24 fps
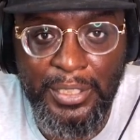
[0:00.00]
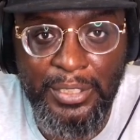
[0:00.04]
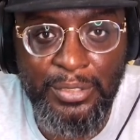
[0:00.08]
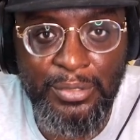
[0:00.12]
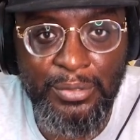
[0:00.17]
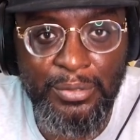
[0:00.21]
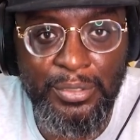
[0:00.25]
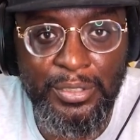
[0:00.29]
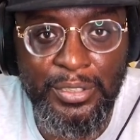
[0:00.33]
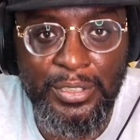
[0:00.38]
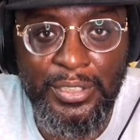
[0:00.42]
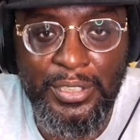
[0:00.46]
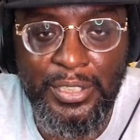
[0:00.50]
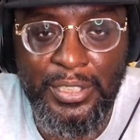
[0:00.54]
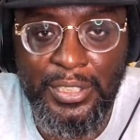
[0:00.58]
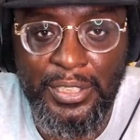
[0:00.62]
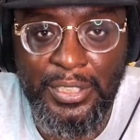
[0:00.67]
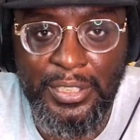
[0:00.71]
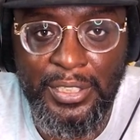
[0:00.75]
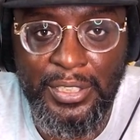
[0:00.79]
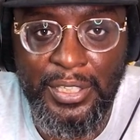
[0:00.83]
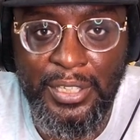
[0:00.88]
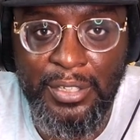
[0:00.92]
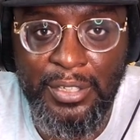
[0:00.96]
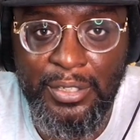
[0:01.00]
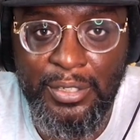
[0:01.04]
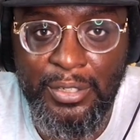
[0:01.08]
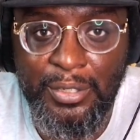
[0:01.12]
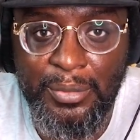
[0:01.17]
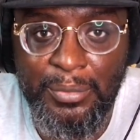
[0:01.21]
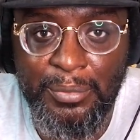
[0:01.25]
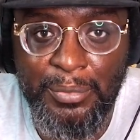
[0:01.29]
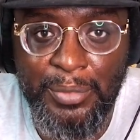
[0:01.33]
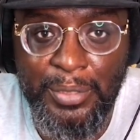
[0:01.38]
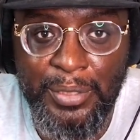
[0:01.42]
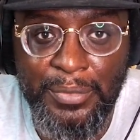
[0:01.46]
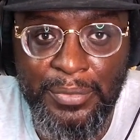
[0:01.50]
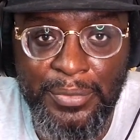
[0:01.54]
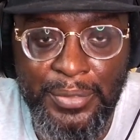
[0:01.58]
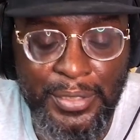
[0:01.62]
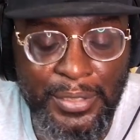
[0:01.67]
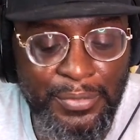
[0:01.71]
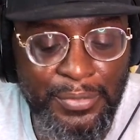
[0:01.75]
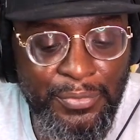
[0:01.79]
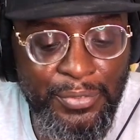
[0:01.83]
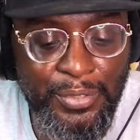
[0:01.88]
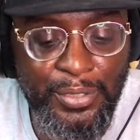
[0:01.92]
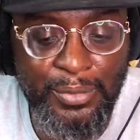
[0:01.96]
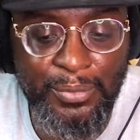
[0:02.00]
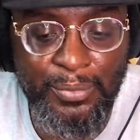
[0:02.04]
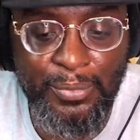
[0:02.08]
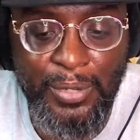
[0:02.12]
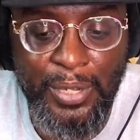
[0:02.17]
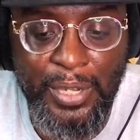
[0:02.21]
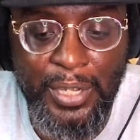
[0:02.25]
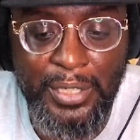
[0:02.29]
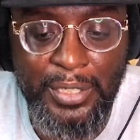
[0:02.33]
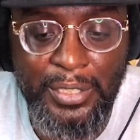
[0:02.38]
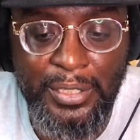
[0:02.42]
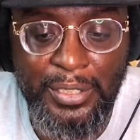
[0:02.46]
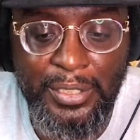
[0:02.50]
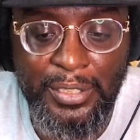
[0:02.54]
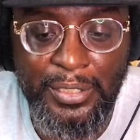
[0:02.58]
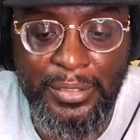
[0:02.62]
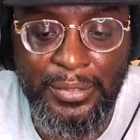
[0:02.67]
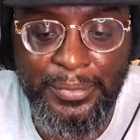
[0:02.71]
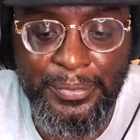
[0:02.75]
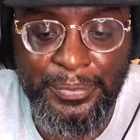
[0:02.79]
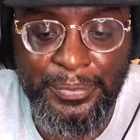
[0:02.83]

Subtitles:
He doing his thing down there in Memphis. He's fitting right in.